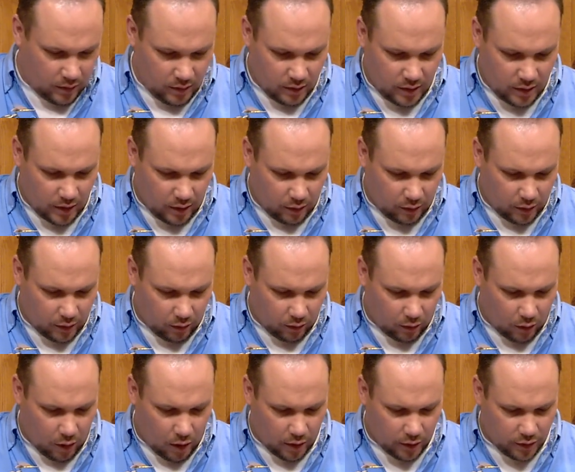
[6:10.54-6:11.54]
to get a little
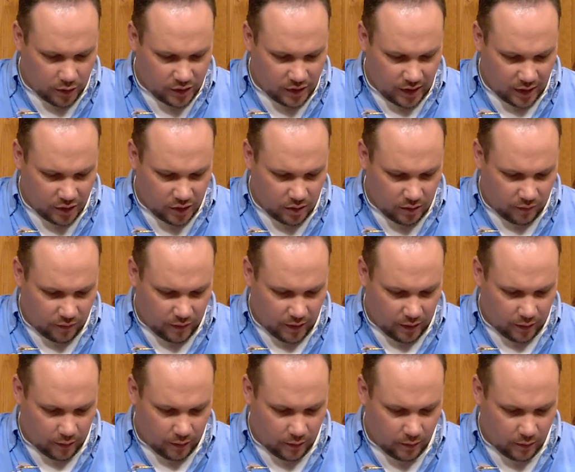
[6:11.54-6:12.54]
longer section of
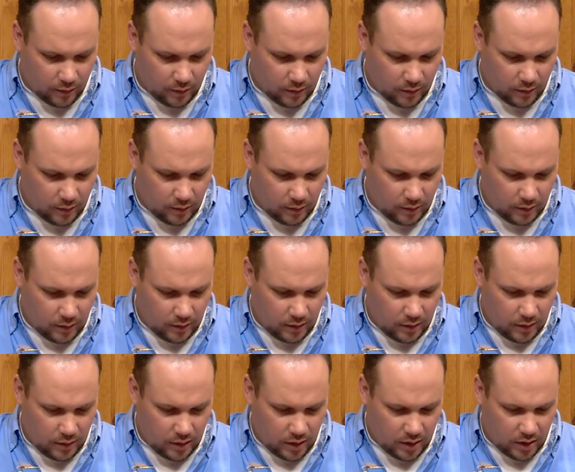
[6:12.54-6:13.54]
feather,
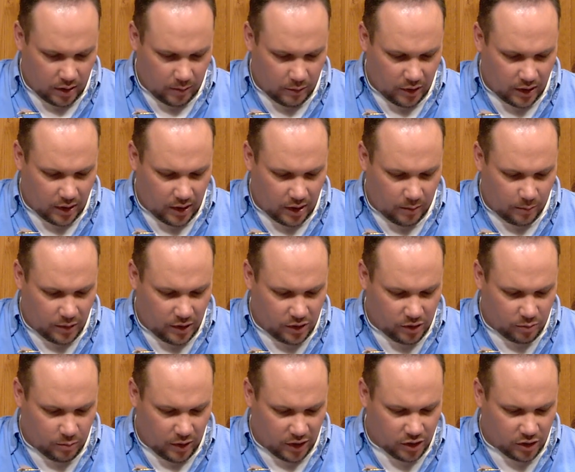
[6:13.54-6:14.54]
and I'm going to cut a
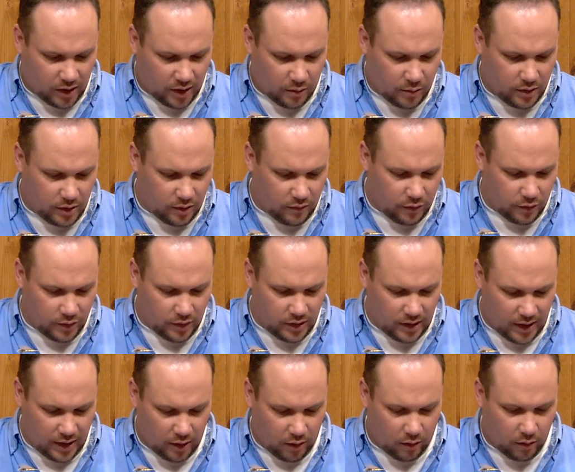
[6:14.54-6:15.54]
piece much like we did for the
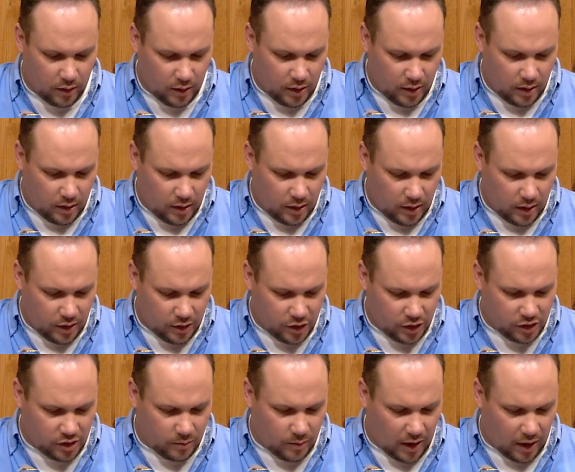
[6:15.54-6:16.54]
tail and
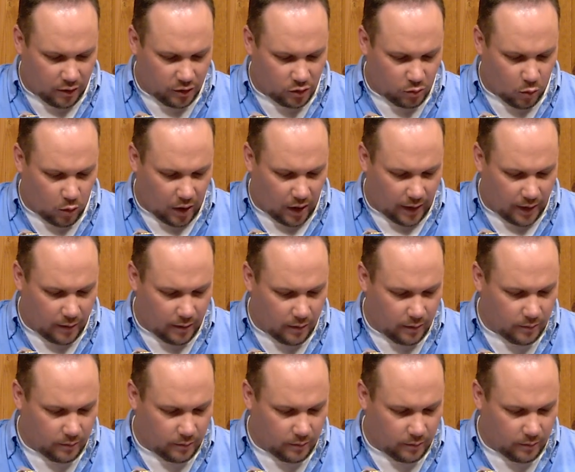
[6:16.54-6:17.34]
just about as wide.